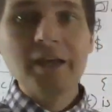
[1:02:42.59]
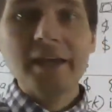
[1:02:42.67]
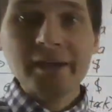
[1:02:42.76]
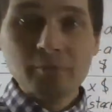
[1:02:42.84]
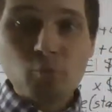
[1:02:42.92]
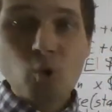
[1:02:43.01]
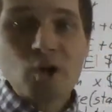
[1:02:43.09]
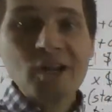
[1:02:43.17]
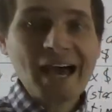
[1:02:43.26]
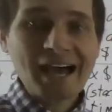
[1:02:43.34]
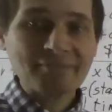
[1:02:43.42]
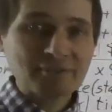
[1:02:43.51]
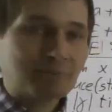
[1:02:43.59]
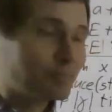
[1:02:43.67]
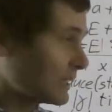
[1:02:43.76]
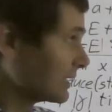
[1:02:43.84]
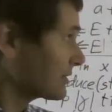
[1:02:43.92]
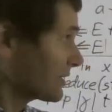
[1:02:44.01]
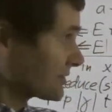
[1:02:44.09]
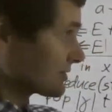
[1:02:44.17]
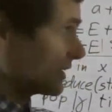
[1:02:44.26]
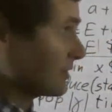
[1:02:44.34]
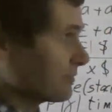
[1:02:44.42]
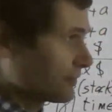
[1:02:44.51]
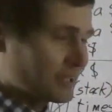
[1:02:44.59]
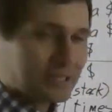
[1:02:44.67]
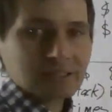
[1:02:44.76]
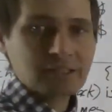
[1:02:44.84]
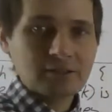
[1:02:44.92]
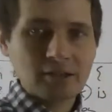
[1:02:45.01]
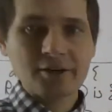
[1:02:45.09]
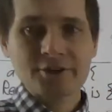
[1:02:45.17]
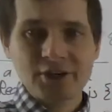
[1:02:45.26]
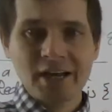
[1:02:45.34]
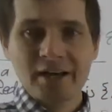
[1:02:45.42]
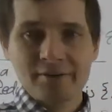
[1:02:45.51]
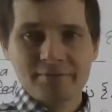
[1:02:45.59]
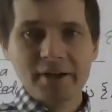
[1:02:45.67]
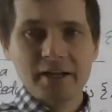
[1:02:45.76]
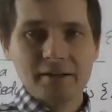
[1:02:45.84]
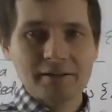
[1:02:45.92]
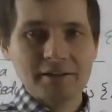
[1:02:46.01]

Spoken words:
it would have to be this infinitely large NFA.